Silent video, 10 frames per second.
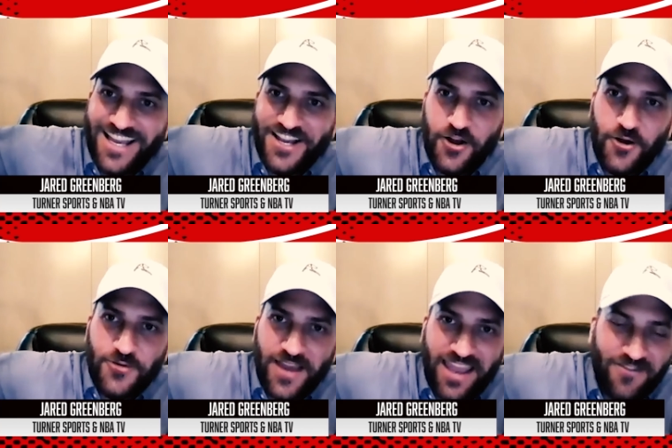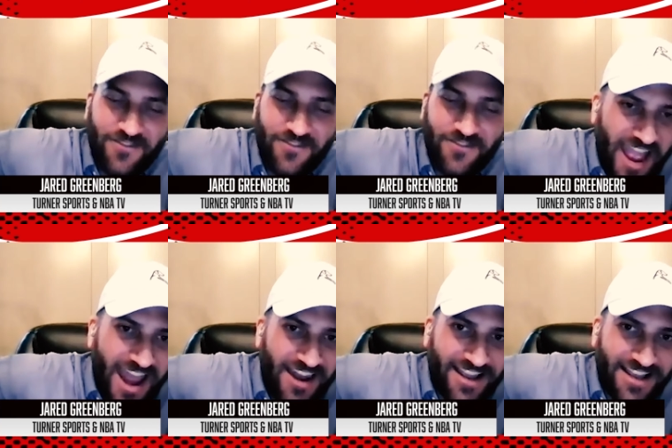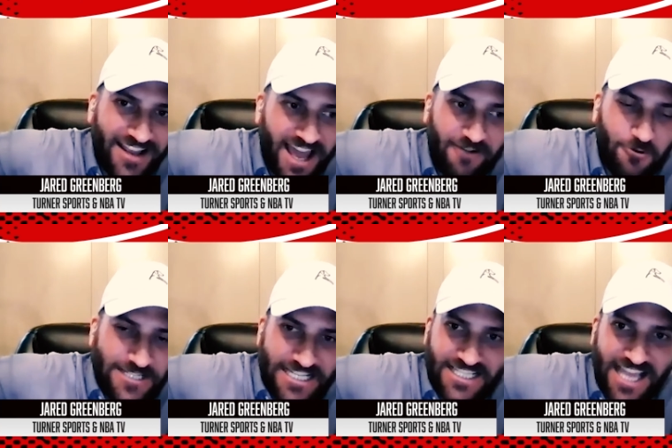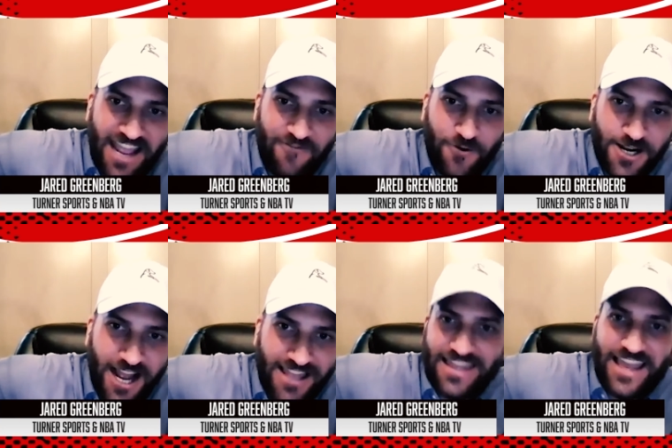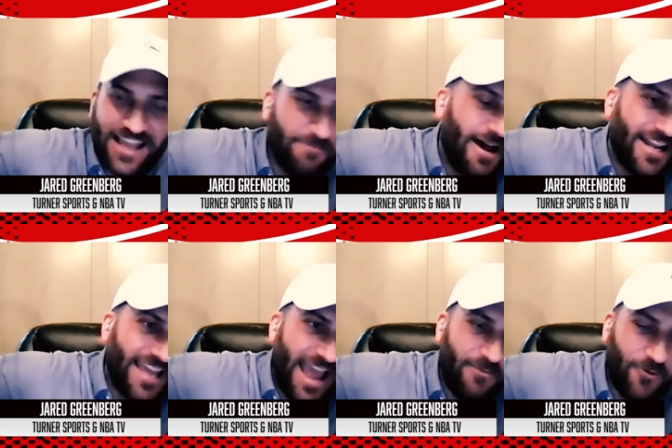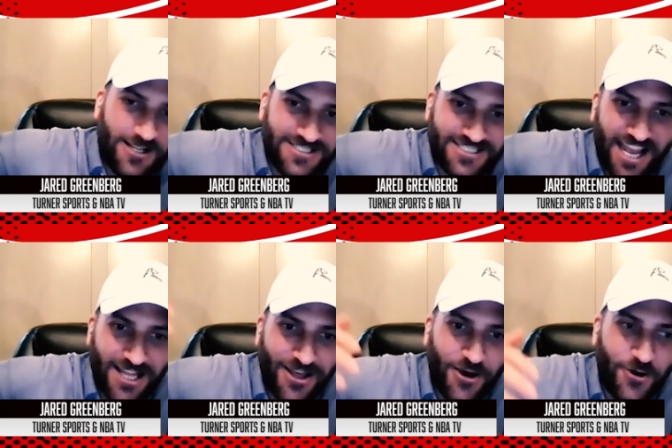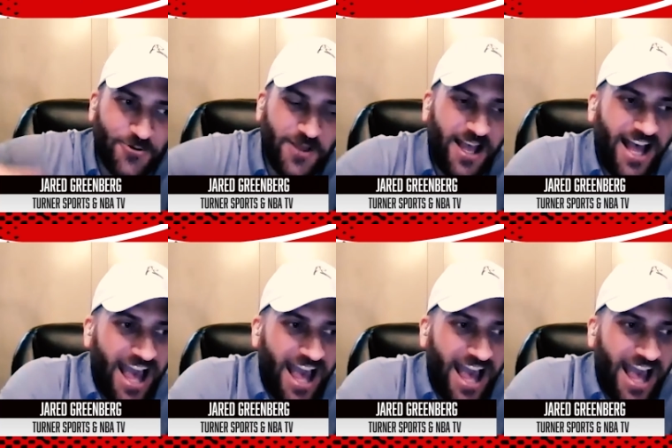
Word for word: you know, they give you the standings, kind of what's at stake for tonight, and then they come on camera and say hello